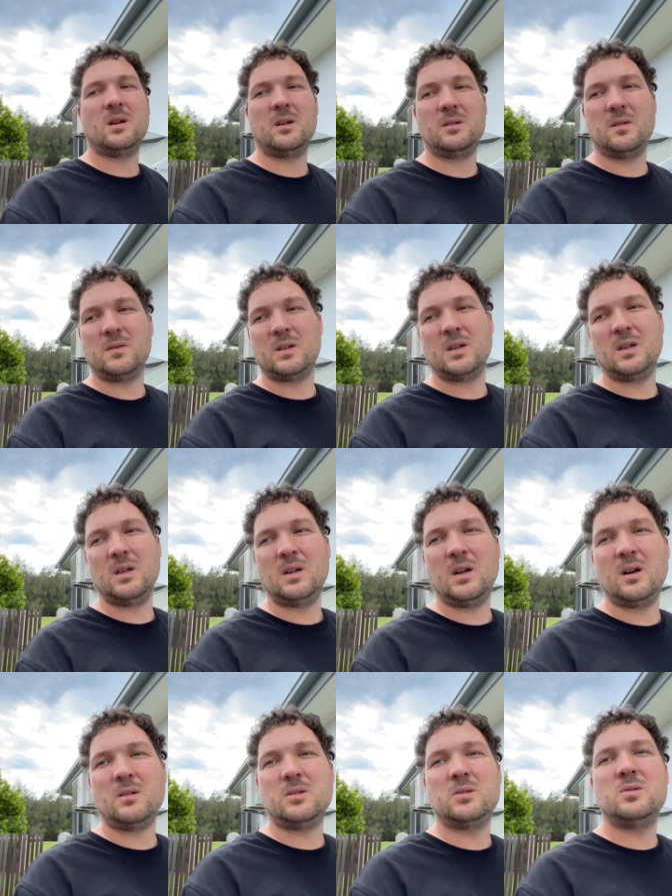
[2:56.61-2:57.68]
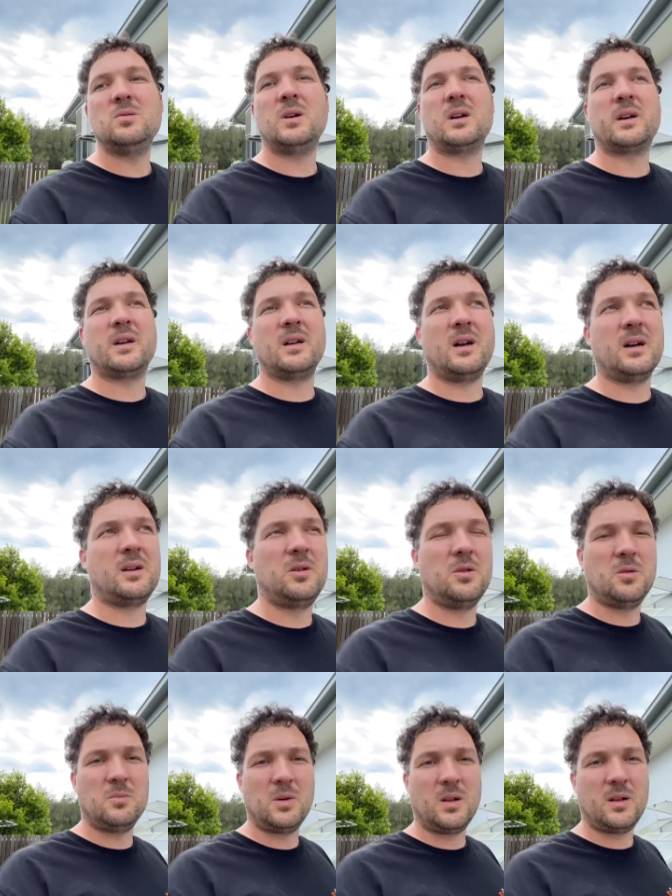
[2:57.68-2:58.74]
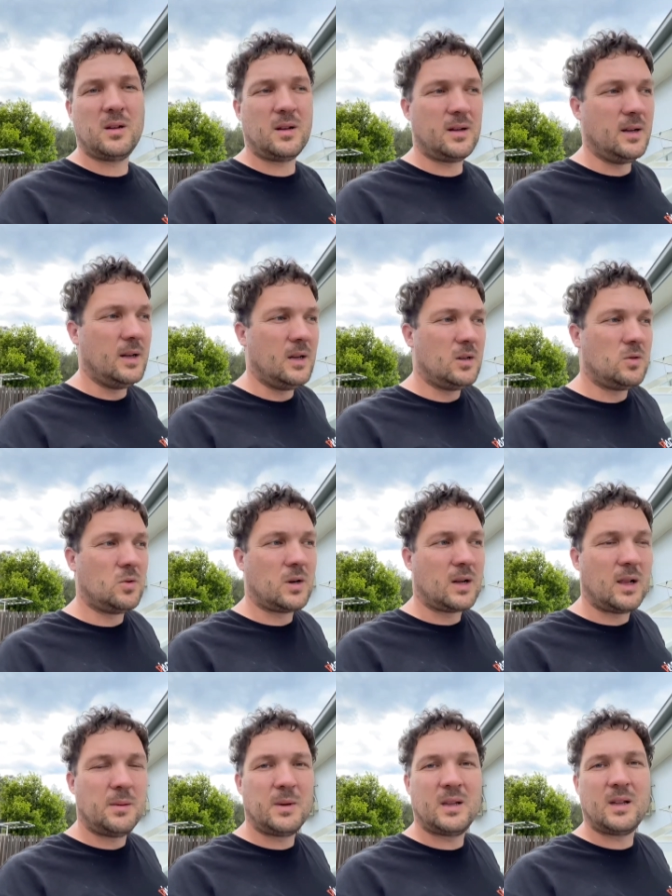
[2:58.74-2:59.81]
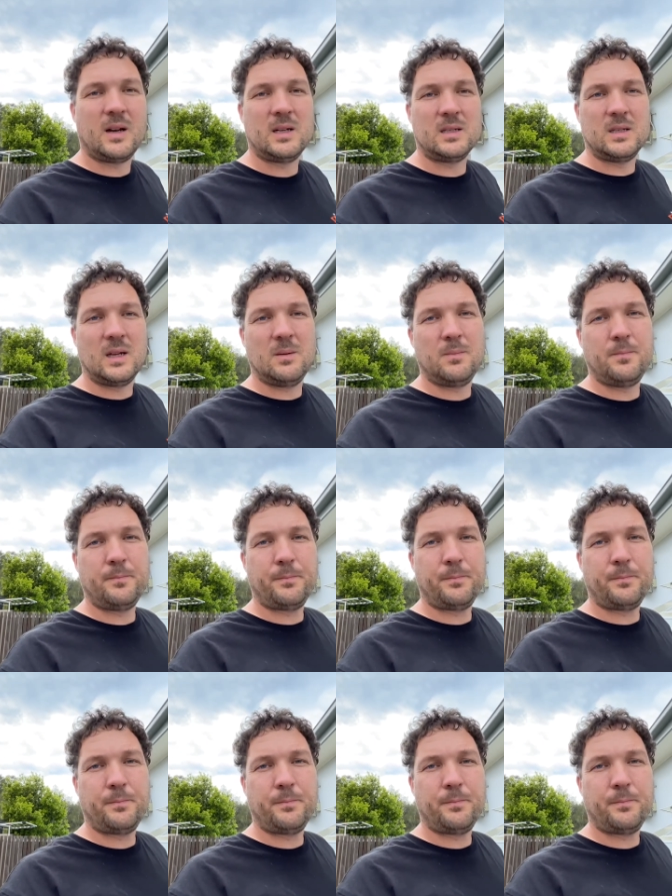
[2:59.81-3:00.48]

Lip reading: out of the greenhouse to acclimatize them